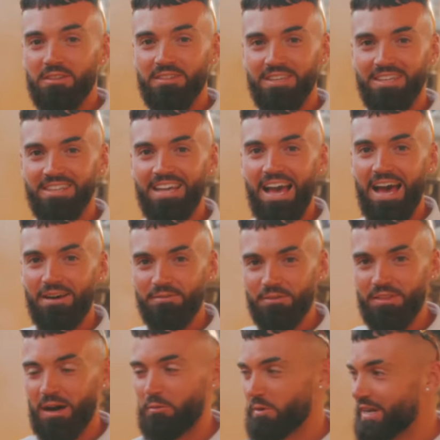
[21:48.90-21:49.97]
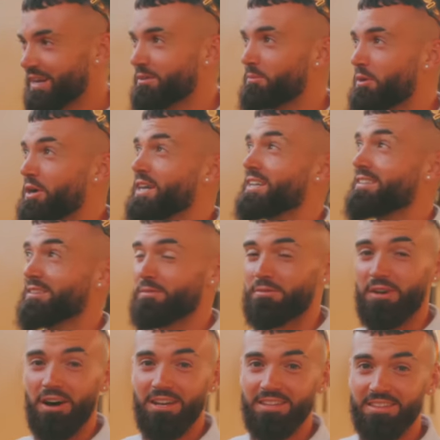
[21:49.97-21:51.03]
have seen the effort that we had to put in to
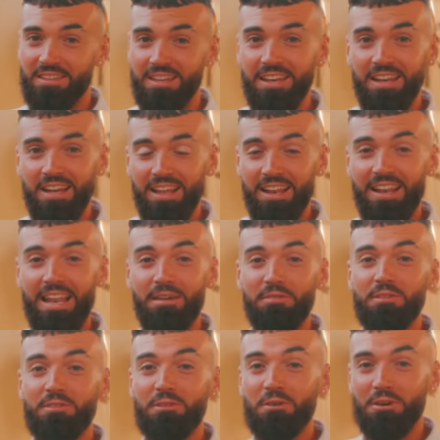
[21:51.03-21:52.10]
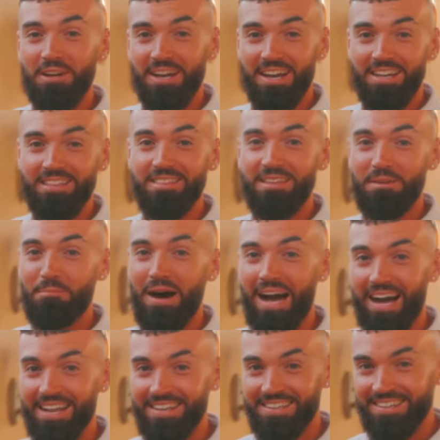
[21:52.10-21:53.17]
find levendura di
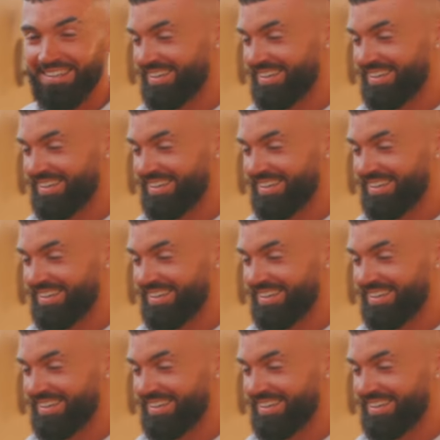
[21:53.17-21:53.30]
pan